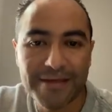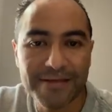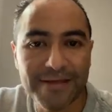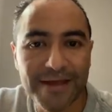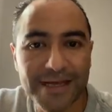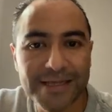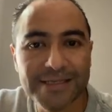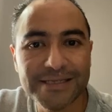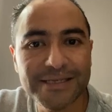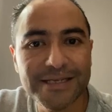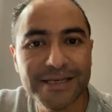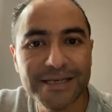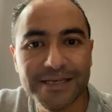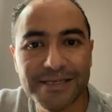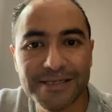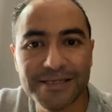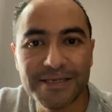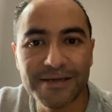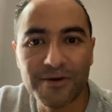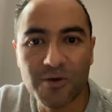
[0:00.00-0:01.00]
that's the
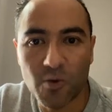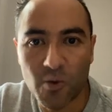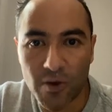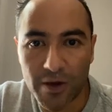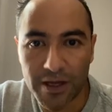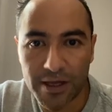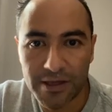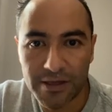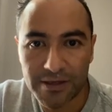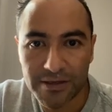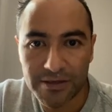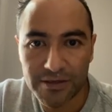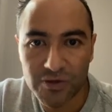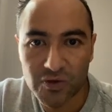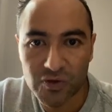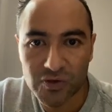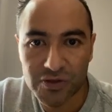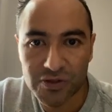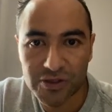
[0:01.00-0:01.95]
easier way to